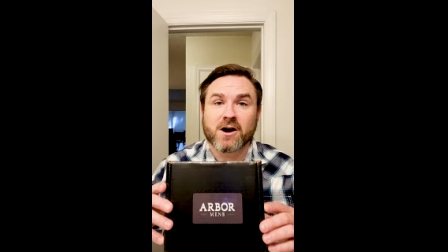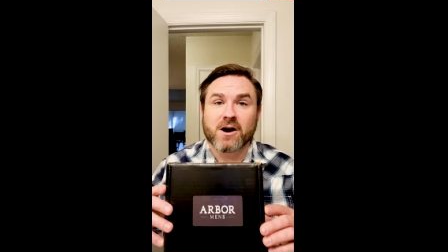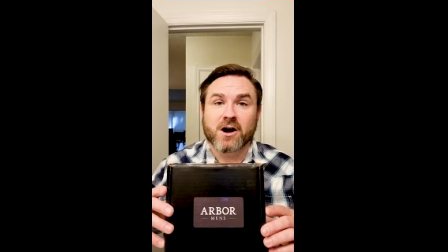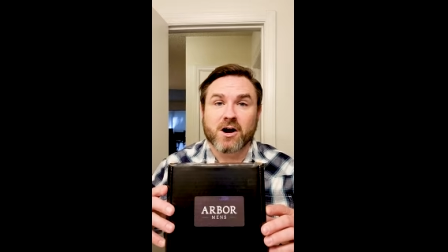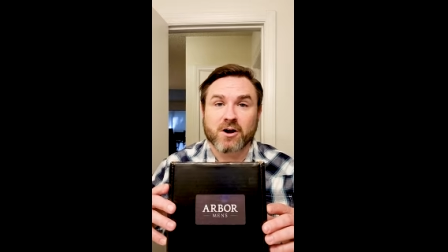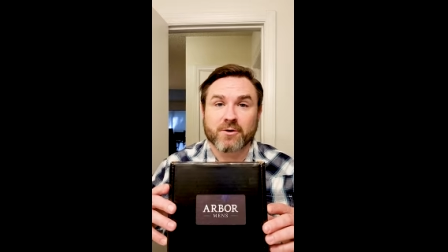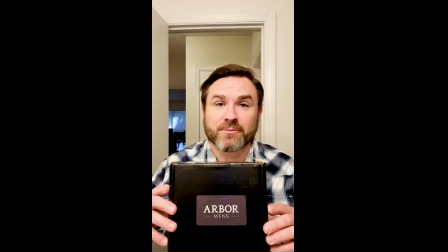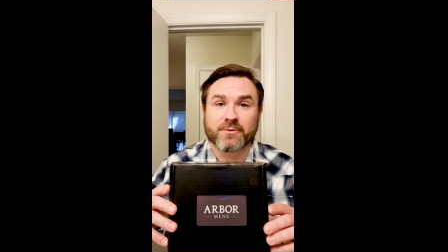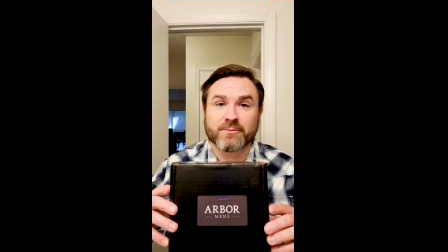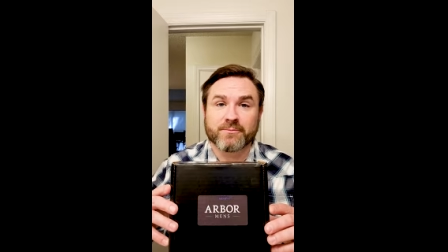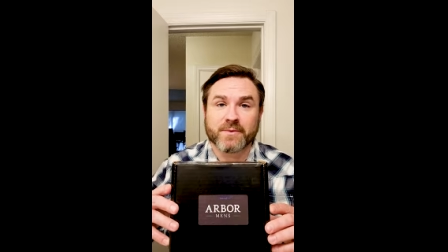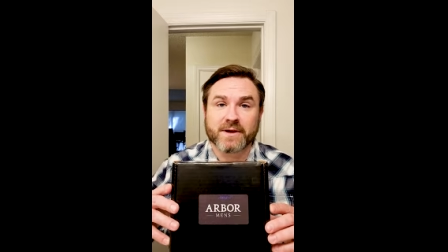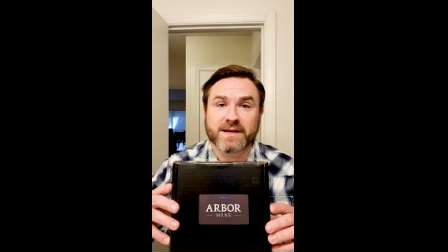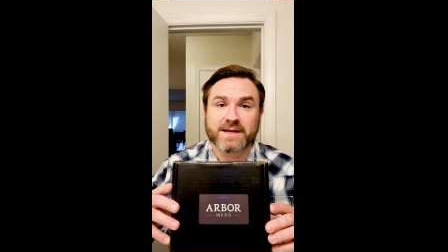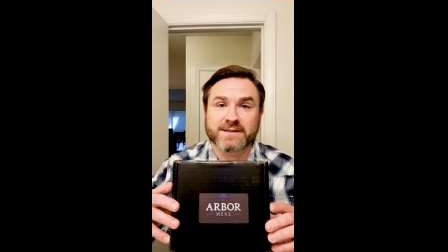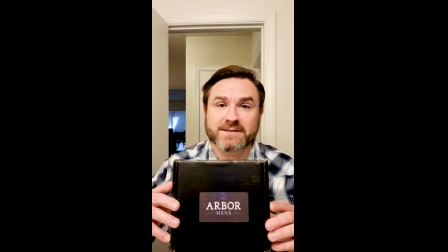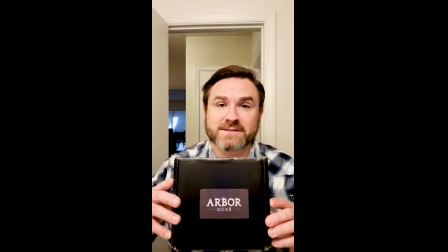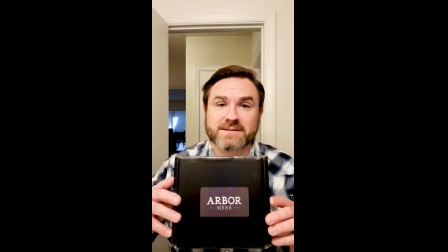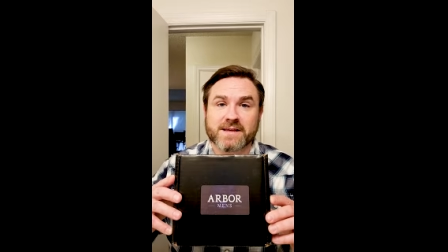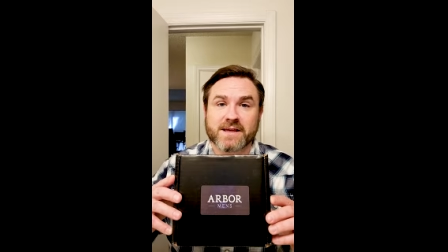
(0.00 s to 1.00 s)
Arbor
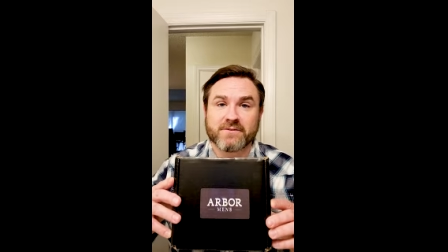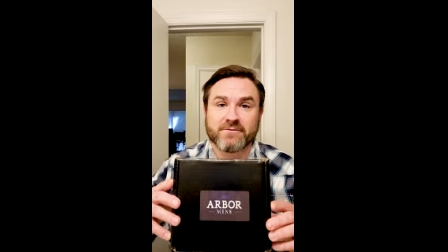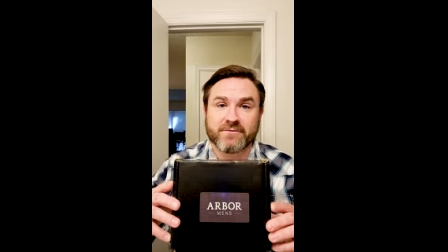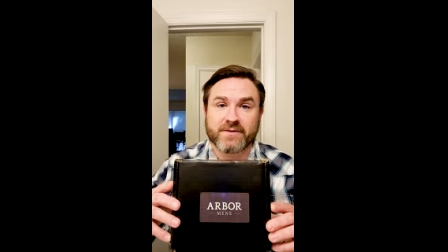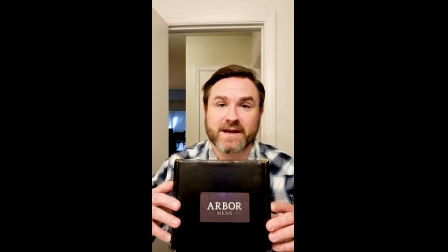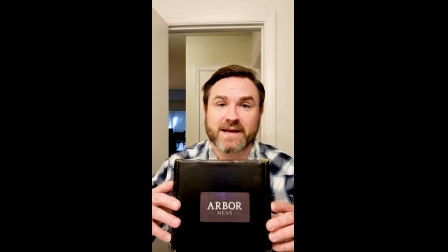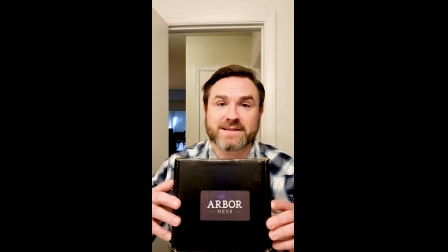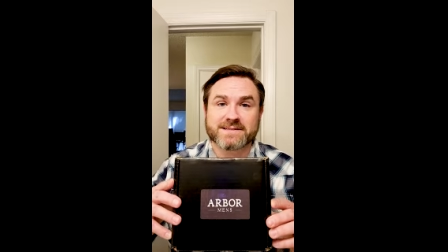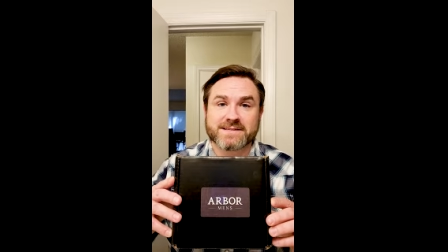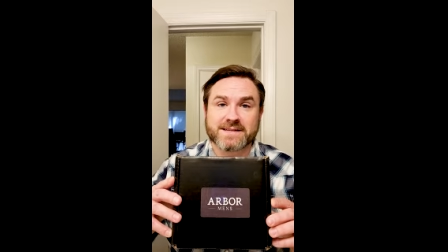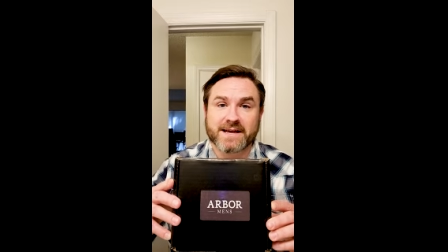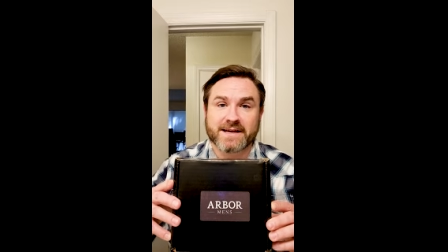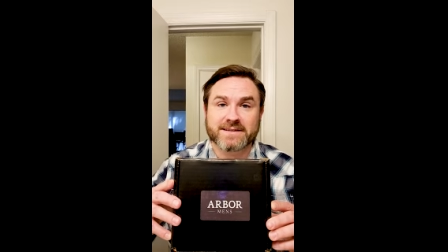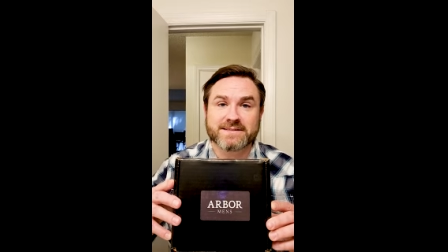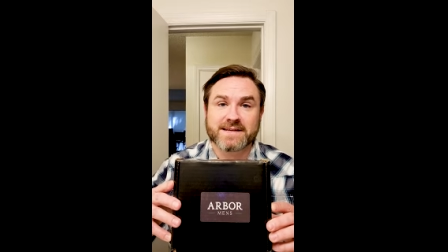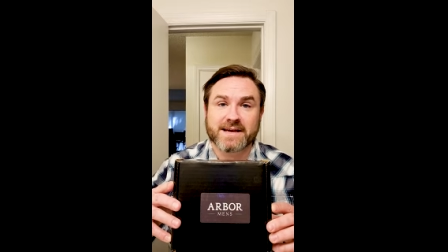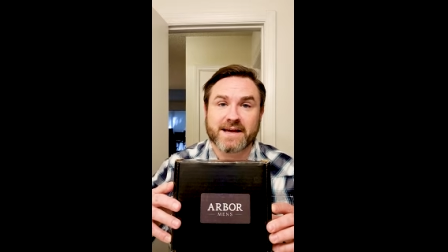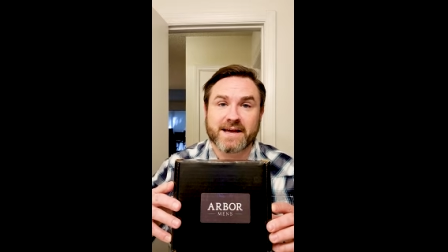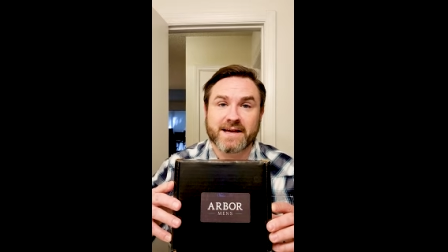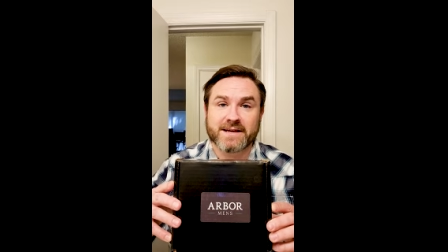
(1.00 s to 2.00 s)
Men's Advanced
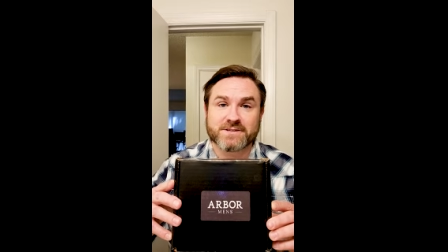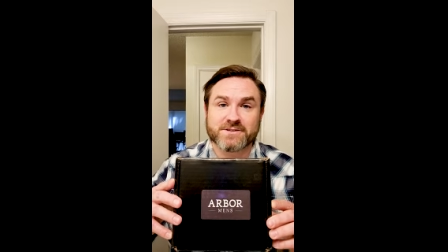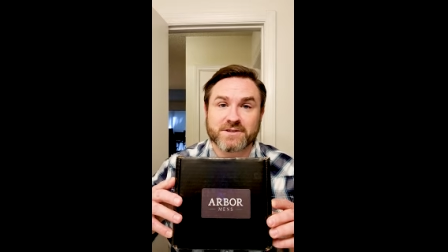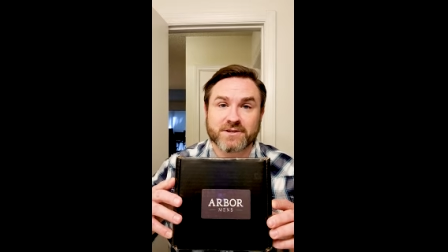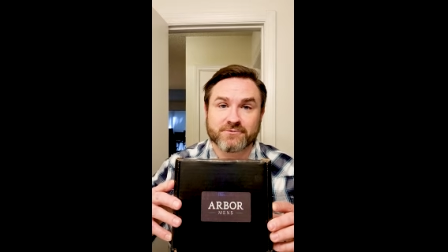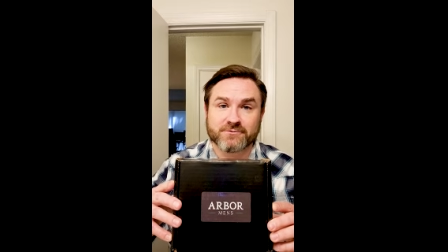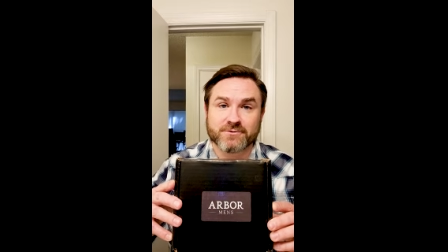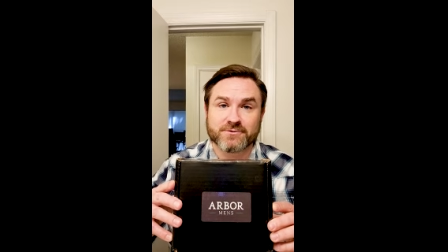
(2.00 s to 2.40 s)
Anti-Aging